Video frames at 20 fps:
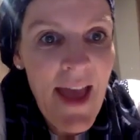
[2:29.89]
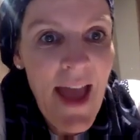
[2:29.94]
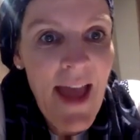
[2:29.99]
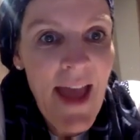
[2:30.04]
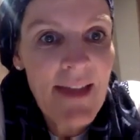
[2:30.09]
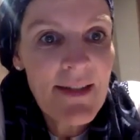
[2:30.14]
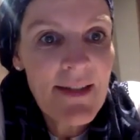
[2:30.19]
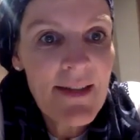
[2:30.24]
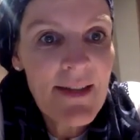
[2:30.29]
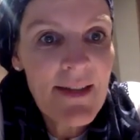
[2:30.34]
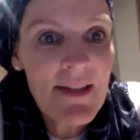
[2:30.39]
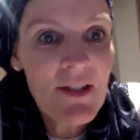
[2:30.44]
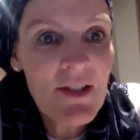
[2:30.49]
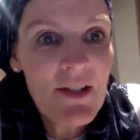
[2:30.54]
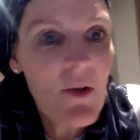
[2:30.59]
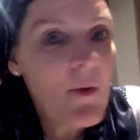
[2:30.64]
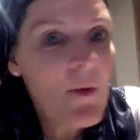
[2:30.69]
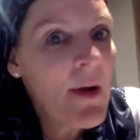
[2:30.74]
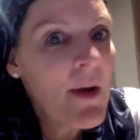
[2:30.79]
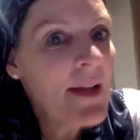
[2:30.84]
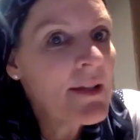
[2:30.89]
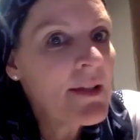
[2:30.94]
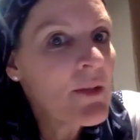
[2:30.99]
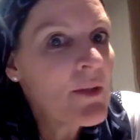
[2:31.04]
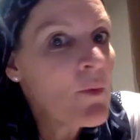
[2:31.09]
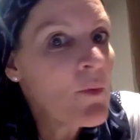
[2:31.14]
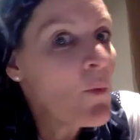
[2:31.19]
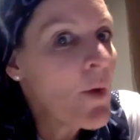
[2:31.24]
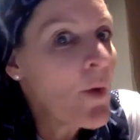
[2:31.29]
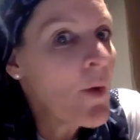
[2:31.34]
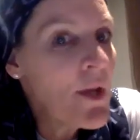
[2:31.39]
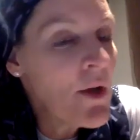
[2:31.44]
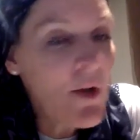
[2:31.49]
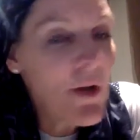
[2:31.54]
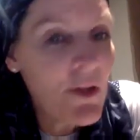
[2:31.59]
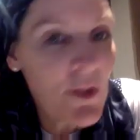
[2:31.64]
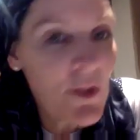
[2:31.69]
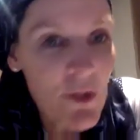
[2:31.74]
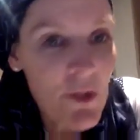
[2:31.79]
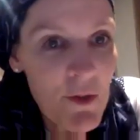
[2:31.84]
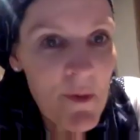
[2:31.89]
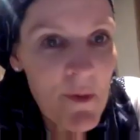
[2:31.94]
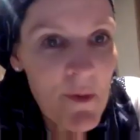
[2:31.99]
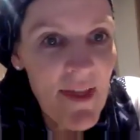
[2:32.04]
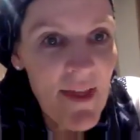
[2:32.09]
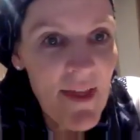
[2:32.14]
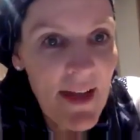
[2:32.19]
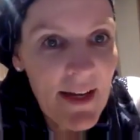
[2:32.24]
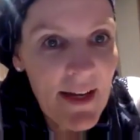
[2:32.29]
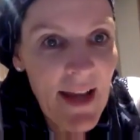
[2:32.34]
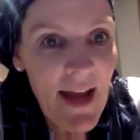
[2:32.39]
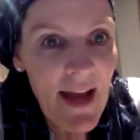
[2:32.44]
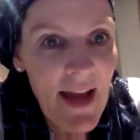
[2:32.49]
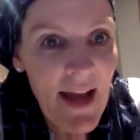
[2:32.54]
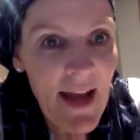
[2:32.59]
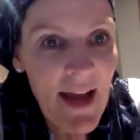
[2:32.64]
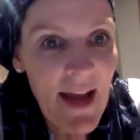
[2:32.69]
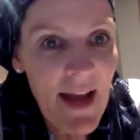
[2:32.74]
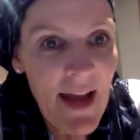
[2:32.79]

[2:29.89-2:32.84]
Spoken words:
And so it's, what are you going to do with that life,